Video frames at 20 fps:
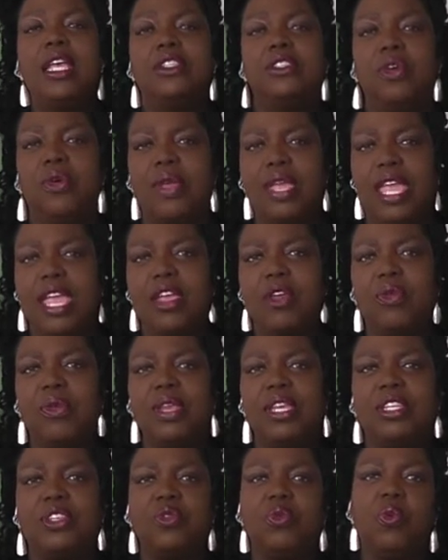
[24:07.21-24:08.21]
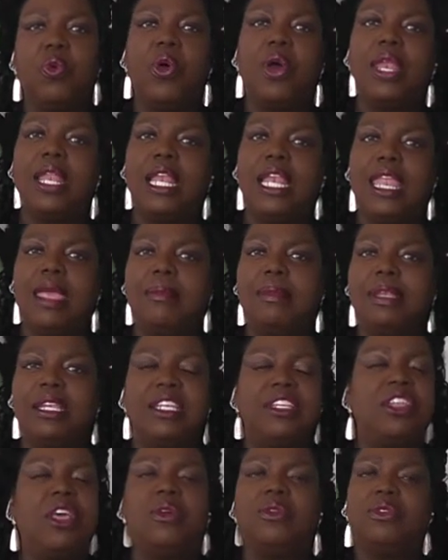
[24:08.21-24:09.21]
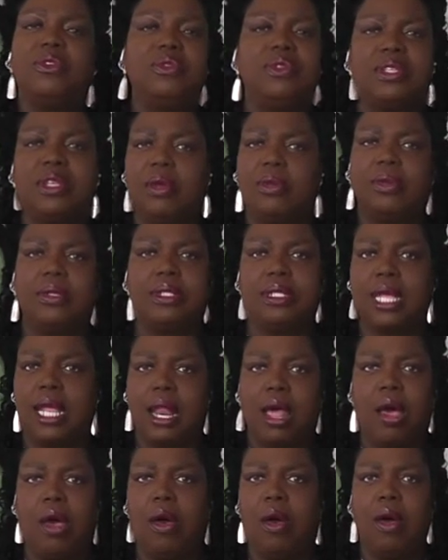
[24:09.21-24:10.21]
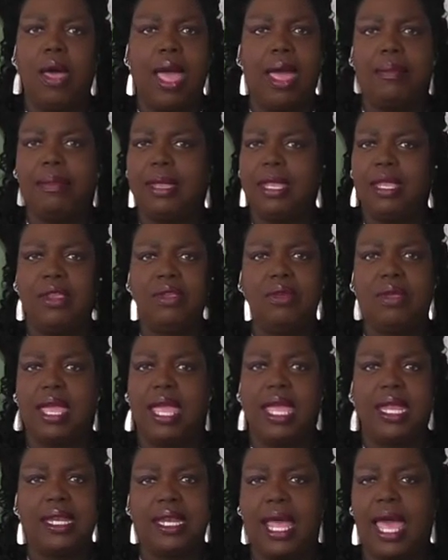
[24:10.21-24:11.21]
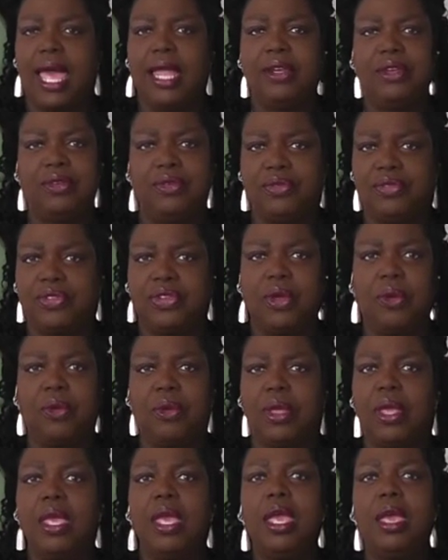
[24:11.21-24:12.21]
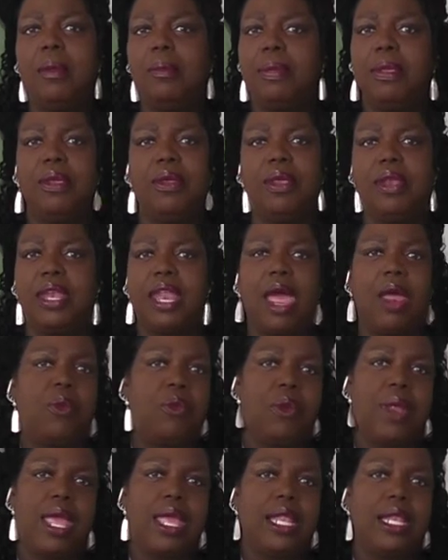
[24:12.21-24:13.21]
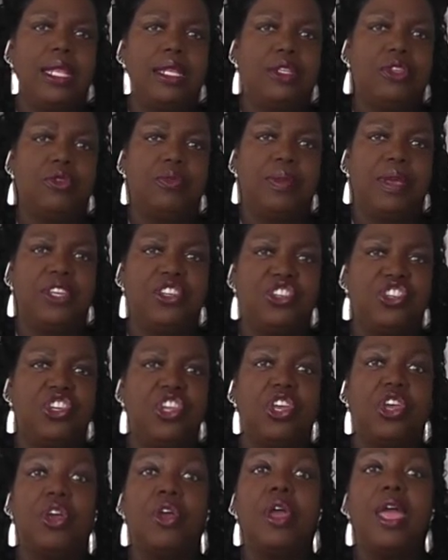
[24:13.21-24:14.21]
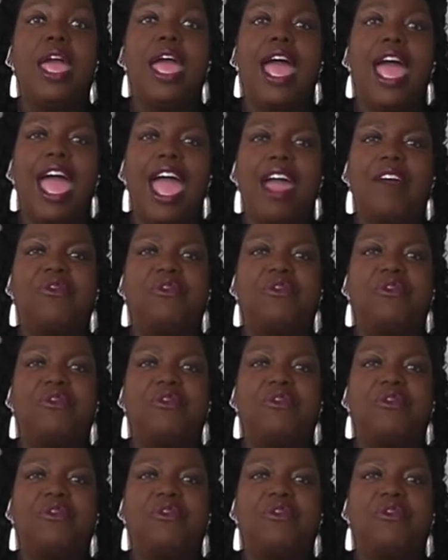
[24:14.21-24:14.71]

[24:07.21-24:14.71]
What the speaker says: So increase the water, don't do sodas at all. I mean, you cannot do soda, period. Not regular, too much sugar. High